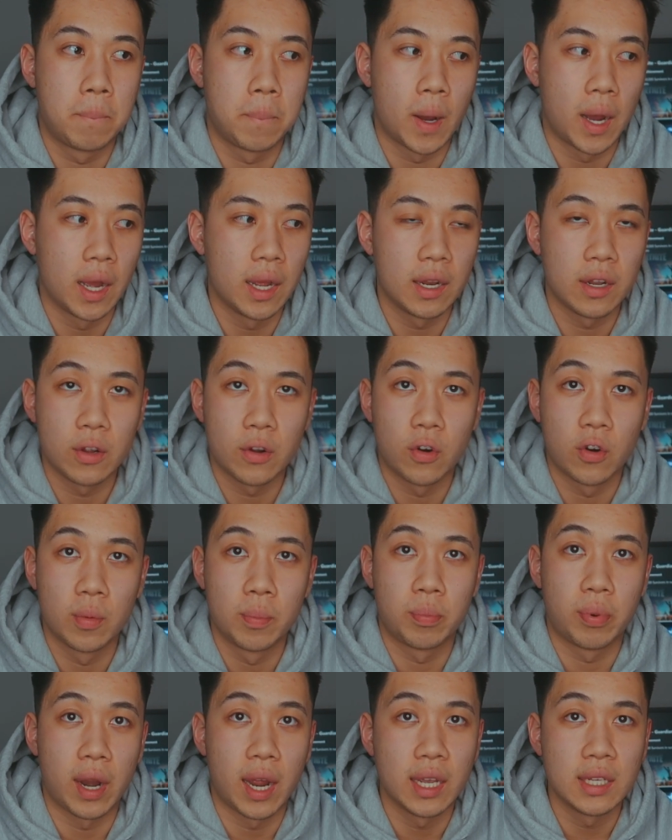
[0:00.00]
butt
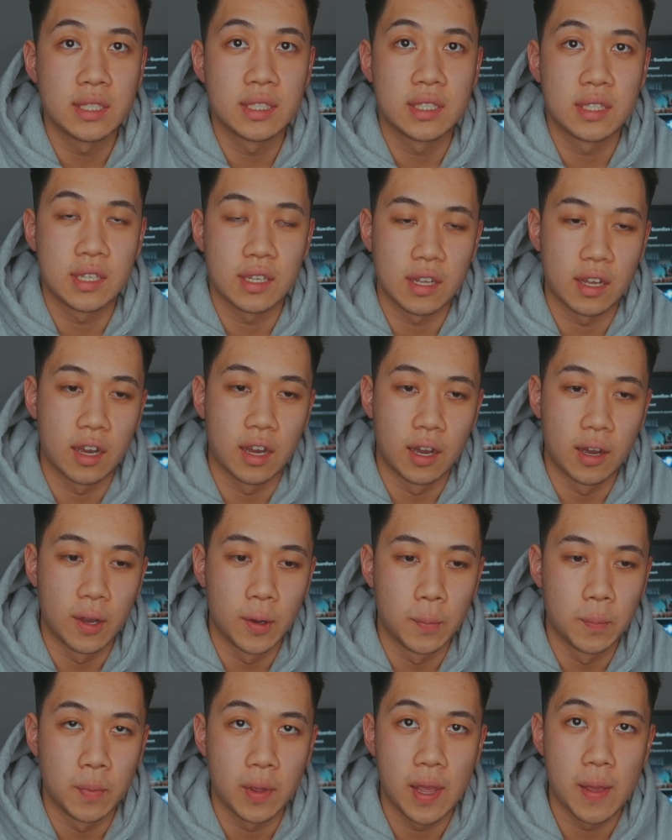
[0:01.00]
or breast
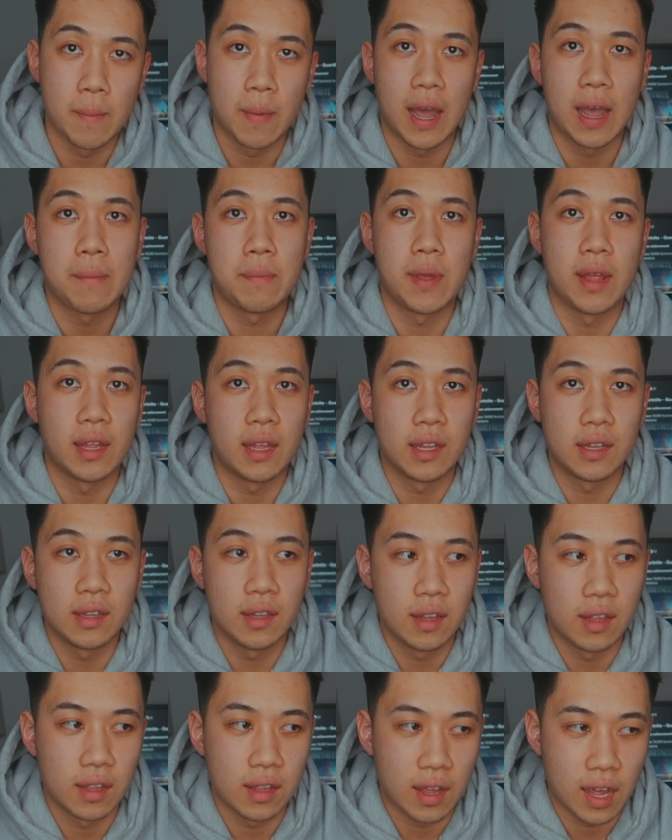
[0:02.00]
um, in my
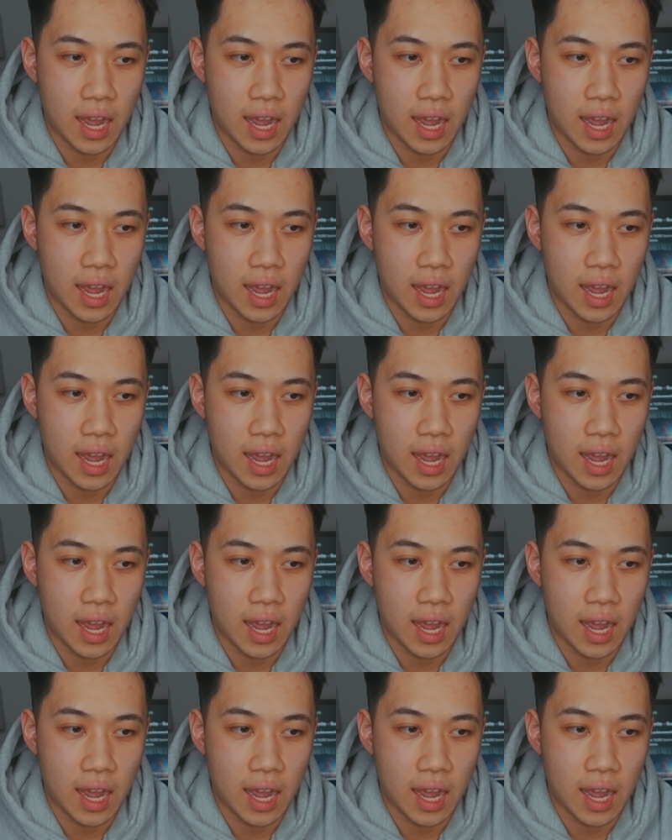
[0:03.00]
opinion